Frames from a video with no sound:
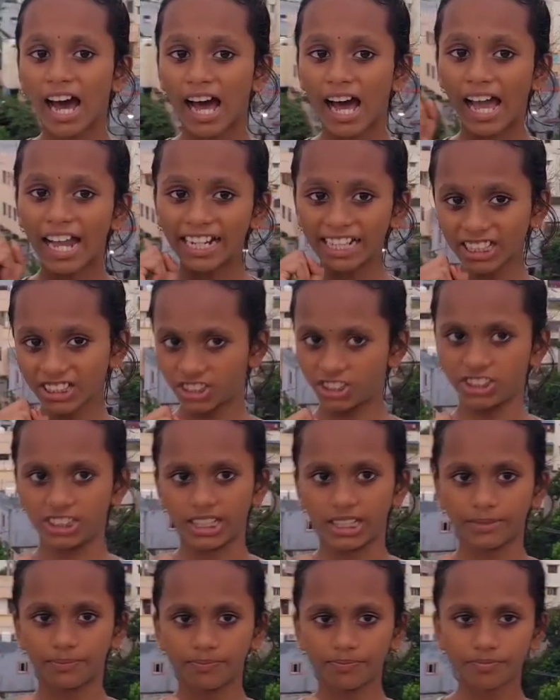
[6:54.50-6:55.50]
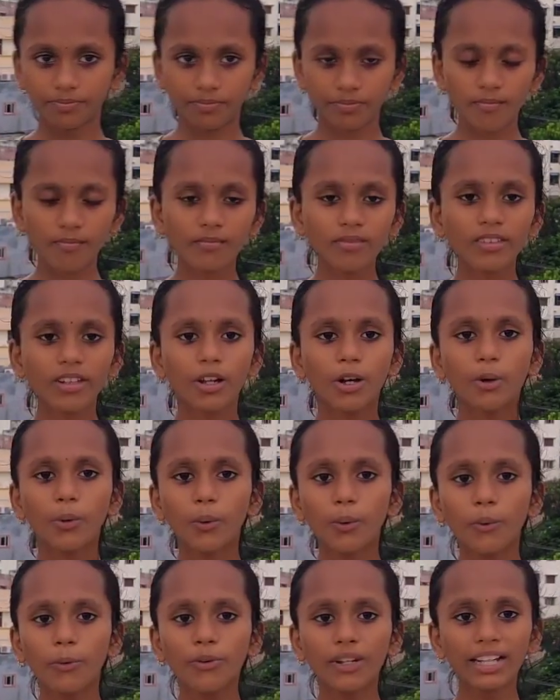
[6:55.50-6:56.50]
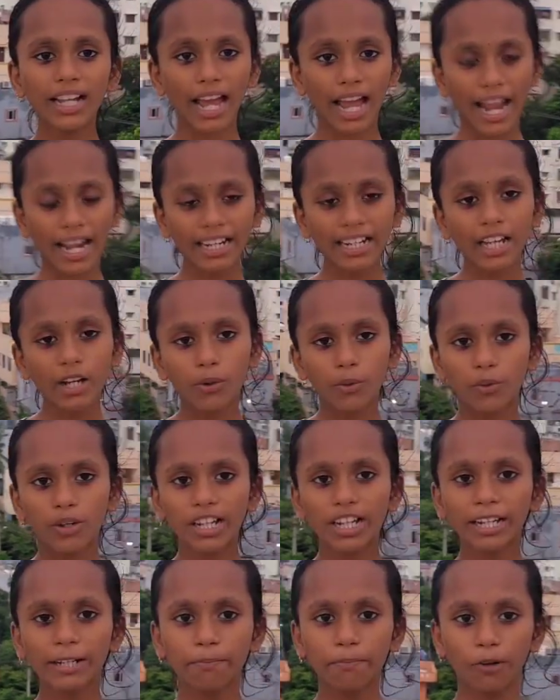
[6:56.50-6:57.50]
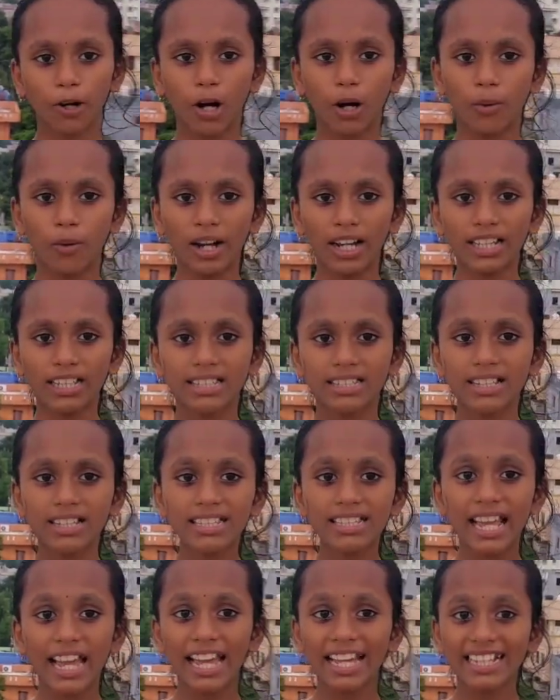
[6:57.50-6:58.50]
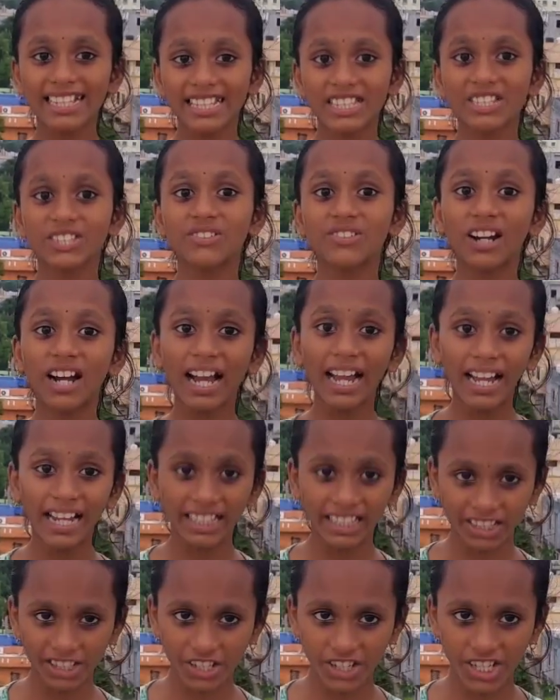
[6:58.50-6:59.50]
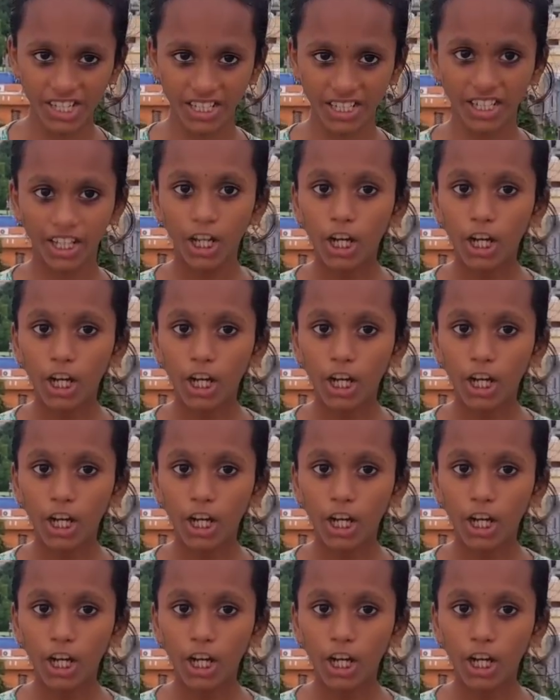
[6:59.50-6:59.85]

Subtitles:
energy, and it provides us extra energy